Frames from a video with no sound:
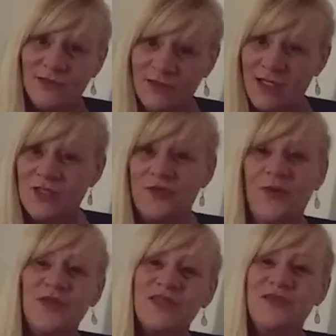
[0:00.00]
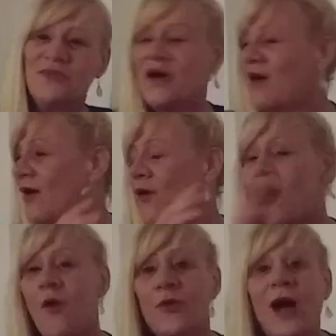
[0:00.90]
there she was, and a
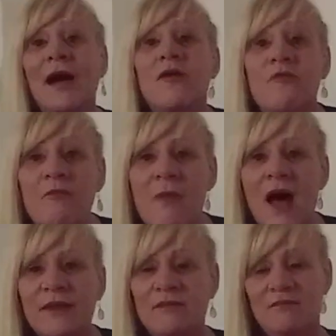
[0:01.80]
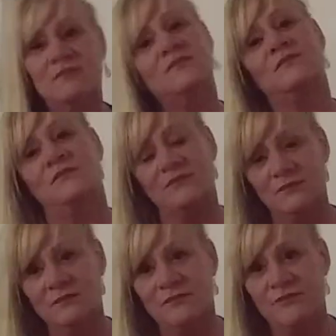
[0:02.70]
whole gang of men.
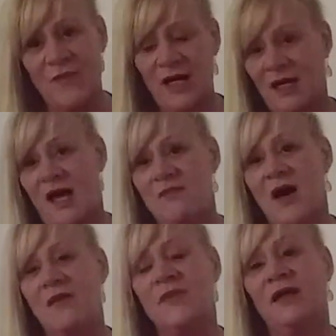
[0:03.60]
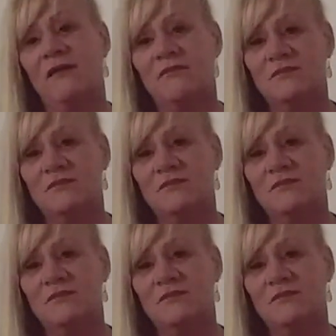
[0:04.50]
Men came at me.